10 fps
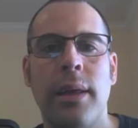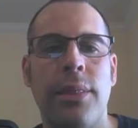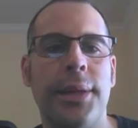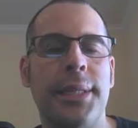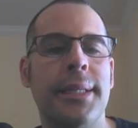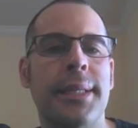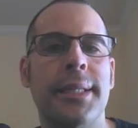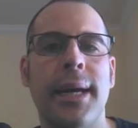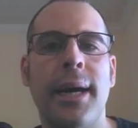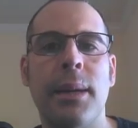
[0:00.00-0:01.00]
This is a
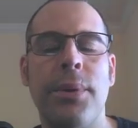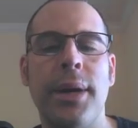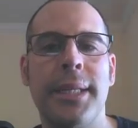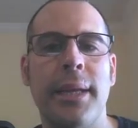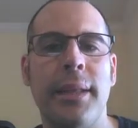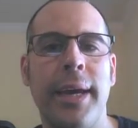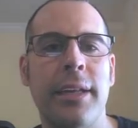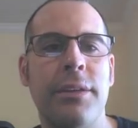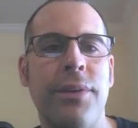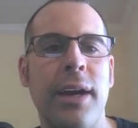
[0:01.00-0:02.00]
stock price the
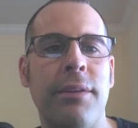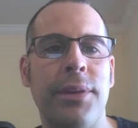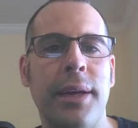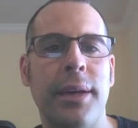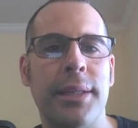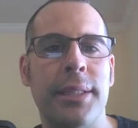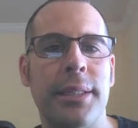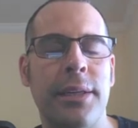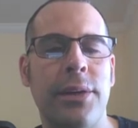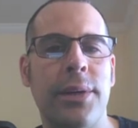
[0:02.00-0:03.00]
last 5 years,
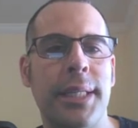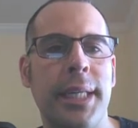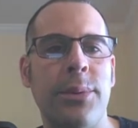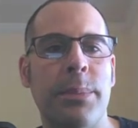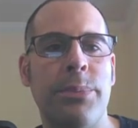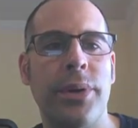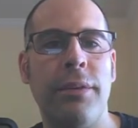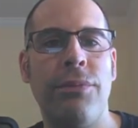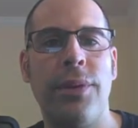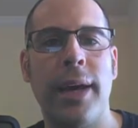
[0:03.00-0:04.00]
so you can see it was
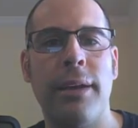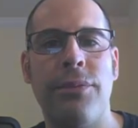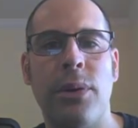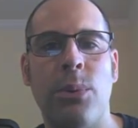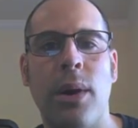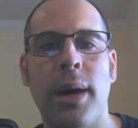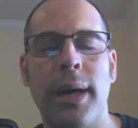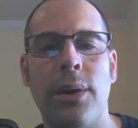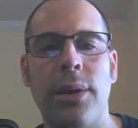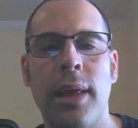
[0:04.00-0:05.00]
pretty flat for a
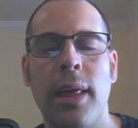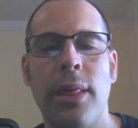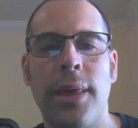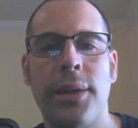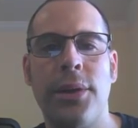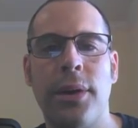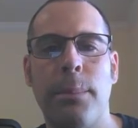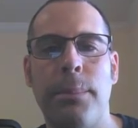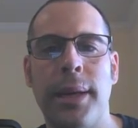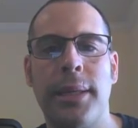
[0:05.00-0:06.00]
while, then took
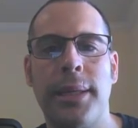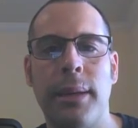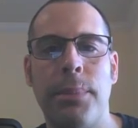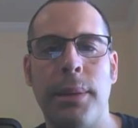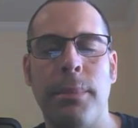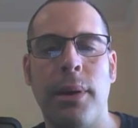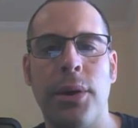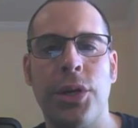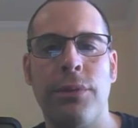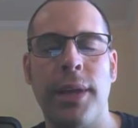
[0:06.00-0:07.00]
a big dip in
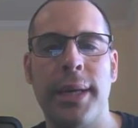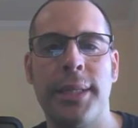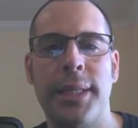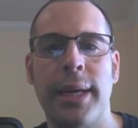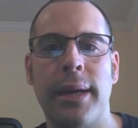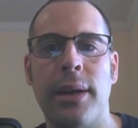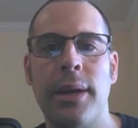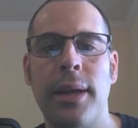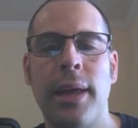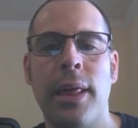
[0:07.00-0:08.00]
March of last
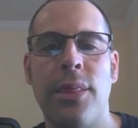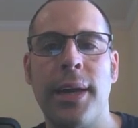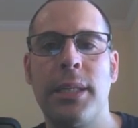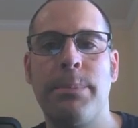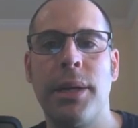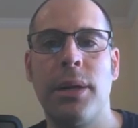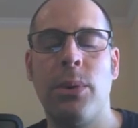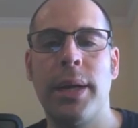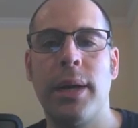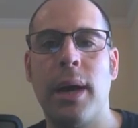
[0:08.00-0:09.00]
year. Then it's been
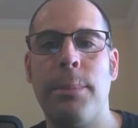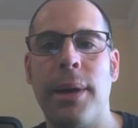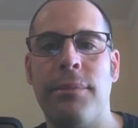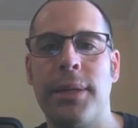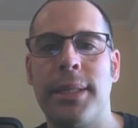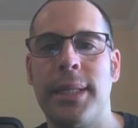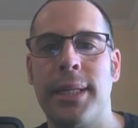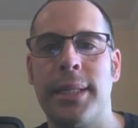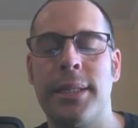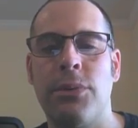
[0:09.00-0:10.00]
going up ever
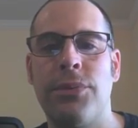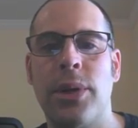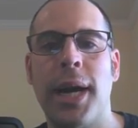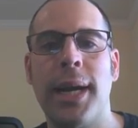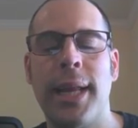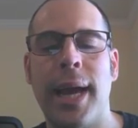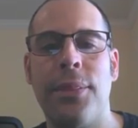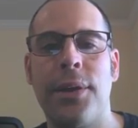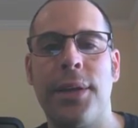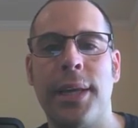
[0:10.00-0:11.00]
since. So if you got it
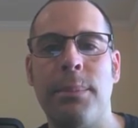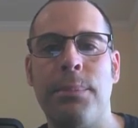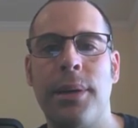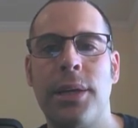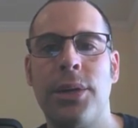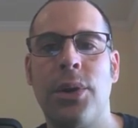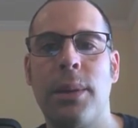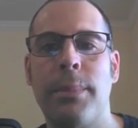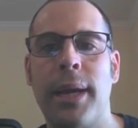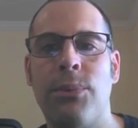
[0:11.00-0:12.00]
at the dip, you
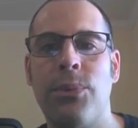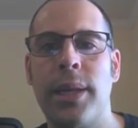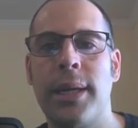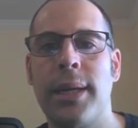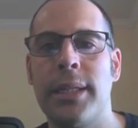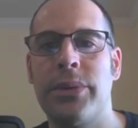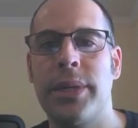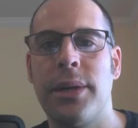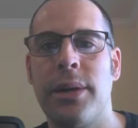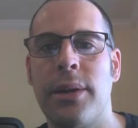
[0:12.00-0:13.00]
could have made a really nice
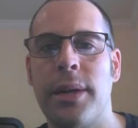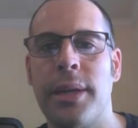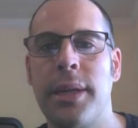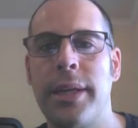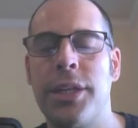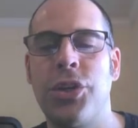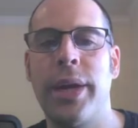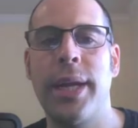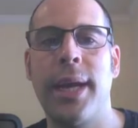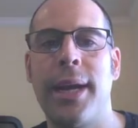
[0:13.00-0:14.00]
return. It's
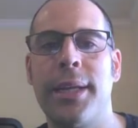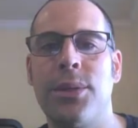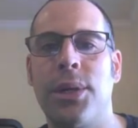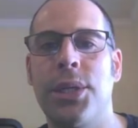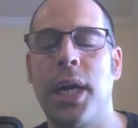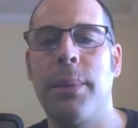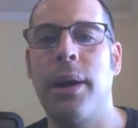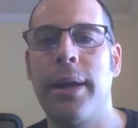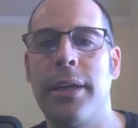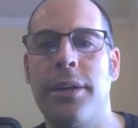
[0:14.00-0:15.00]
trading at its all-time
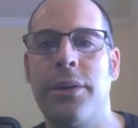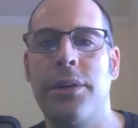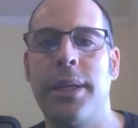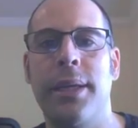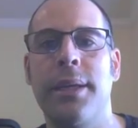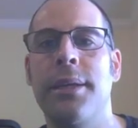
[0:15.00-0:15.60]
high currently.